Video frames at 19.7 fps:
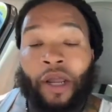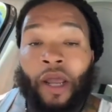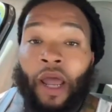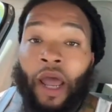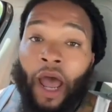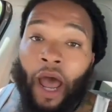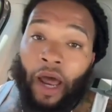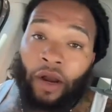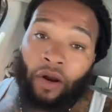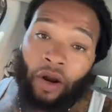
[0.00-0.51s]
I
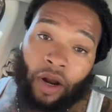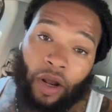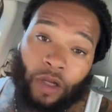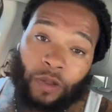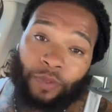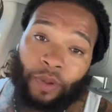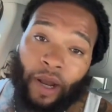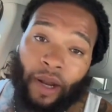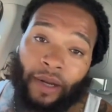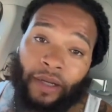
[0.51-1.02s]
know that was
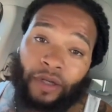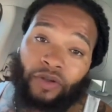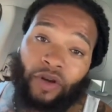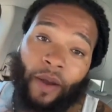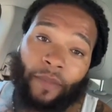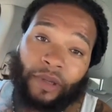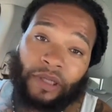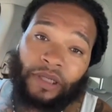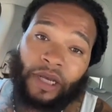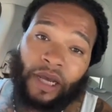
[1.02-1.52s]
probably a
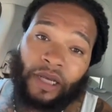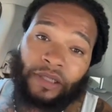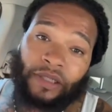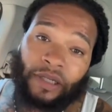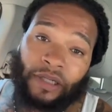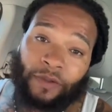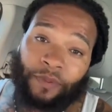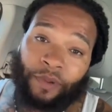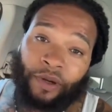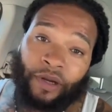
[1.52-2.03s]
traumatizing
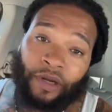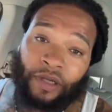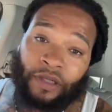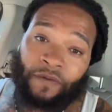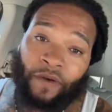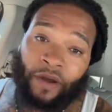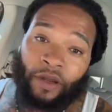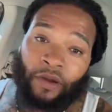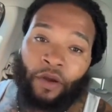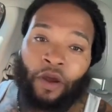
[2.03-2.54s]
experience for
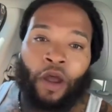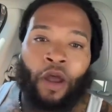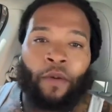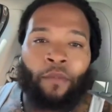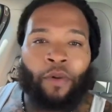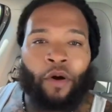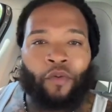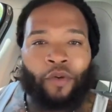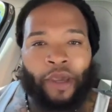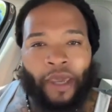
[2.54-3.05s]
you, but
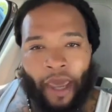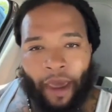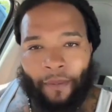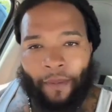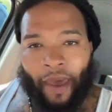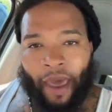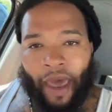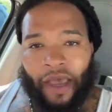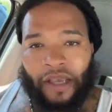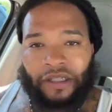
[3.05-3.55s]
we kept
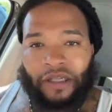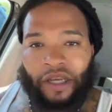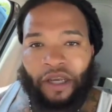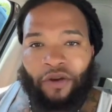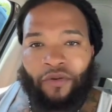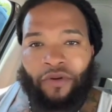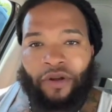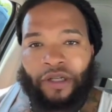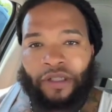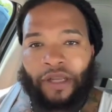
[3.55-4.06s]
asking you to
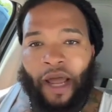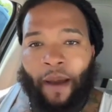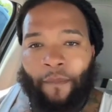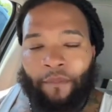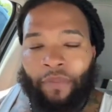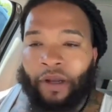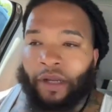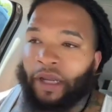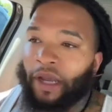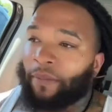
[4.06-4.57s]
stop
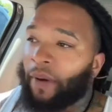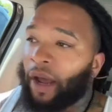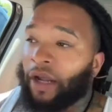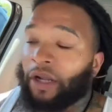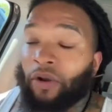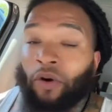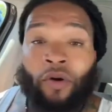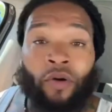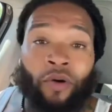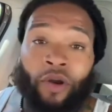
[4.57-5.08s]
bullying my
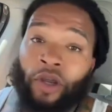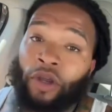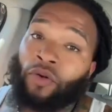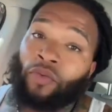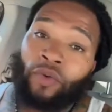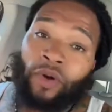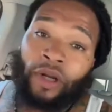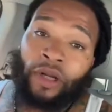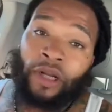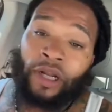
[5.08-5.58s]
daughter and you
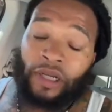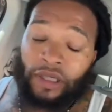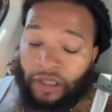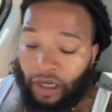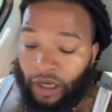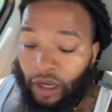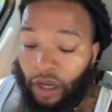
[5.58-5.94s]
wouldn't listen.